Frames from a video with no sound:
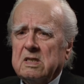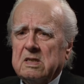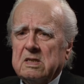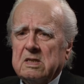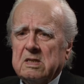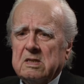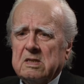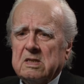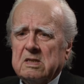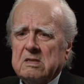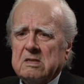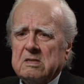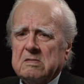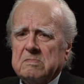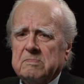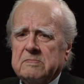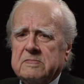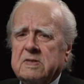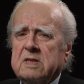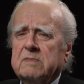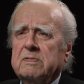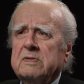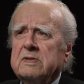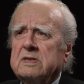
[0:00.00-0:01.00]
of course."
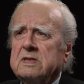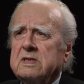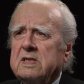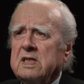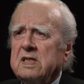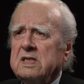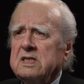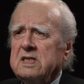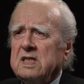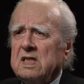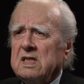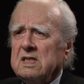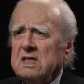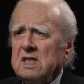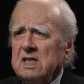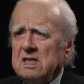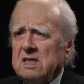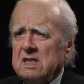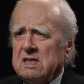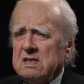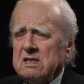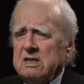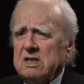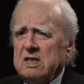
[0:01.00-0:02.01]
"No, you are
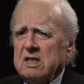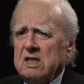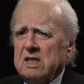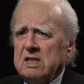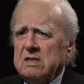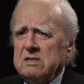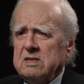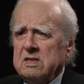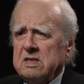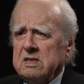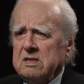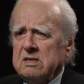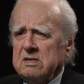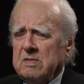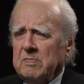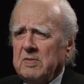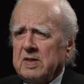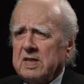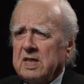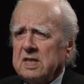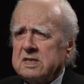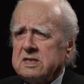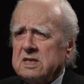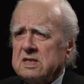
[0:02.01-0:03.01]
on
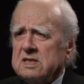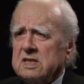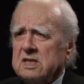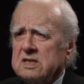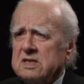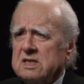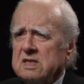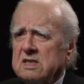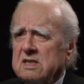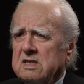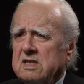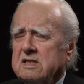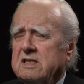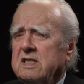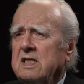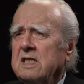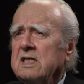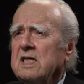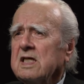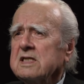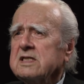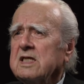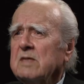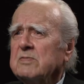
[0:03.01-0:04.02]
Oktyabrskaya Revolutsiya."
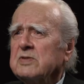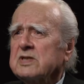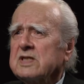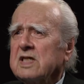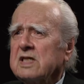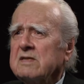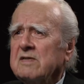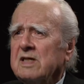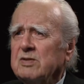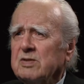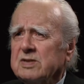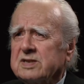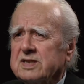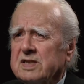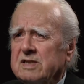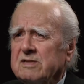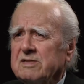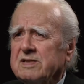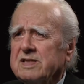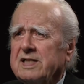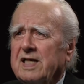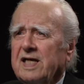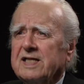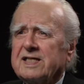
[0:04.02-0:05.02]
Simple as that. They were